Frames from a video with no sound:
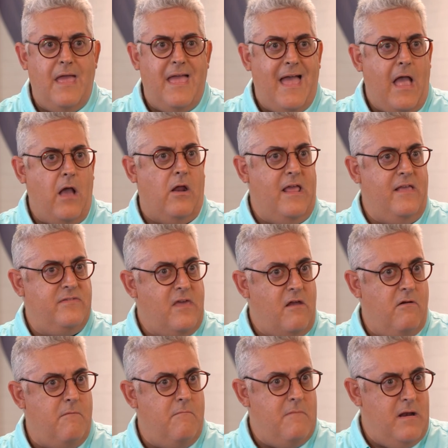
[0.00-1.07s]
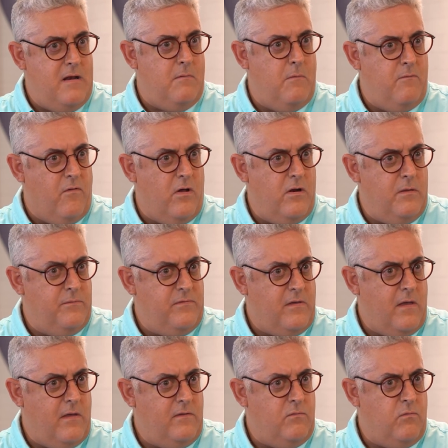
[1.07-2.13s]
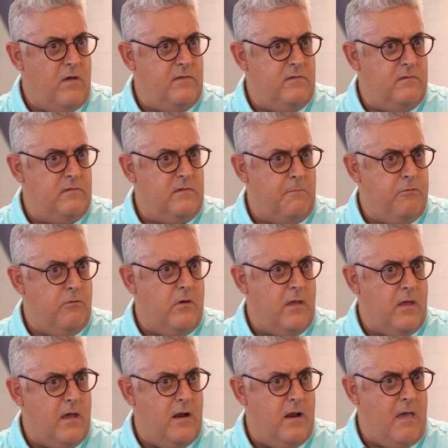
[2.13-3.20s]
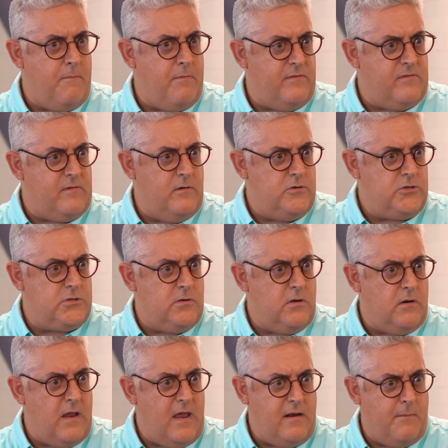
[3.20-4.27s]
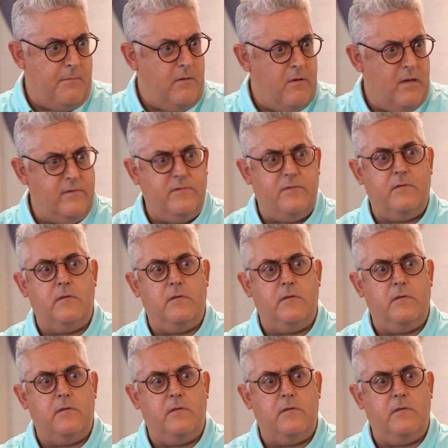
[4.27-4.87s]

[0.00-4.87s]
Hang on, is there a minimum volume size when deploying a Lightbits solution on AWS?